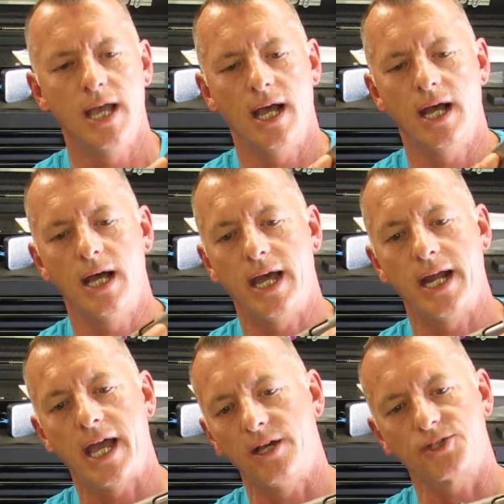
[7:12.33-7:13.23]
And
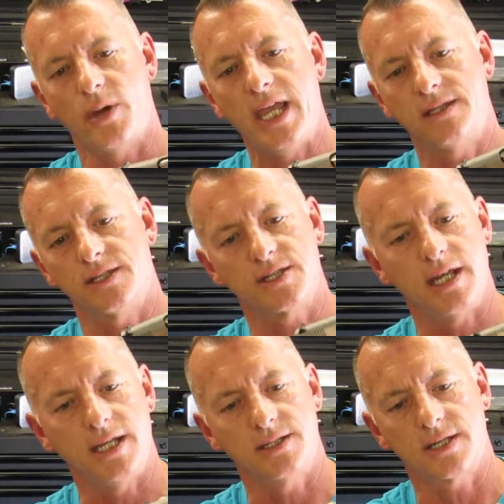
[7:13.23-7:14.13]
I also hate the
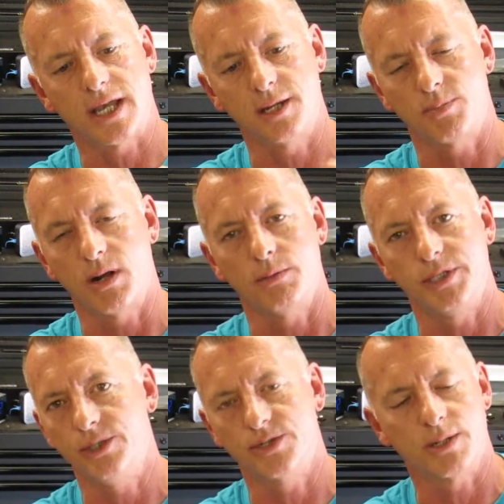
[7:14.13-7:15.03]
sights. I could probably
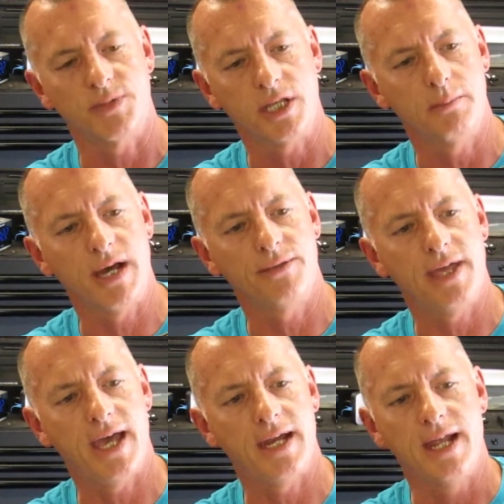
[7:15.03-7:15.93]
do something about
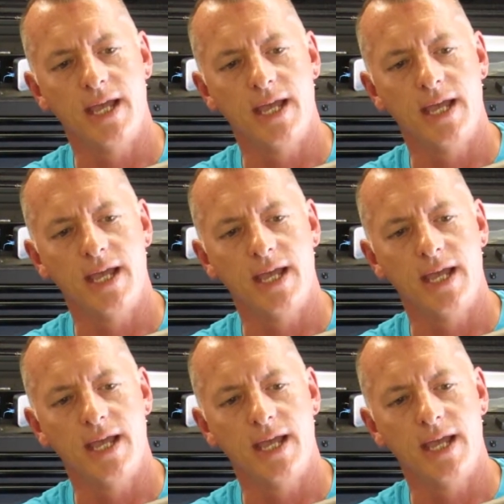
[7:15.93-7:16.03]
that,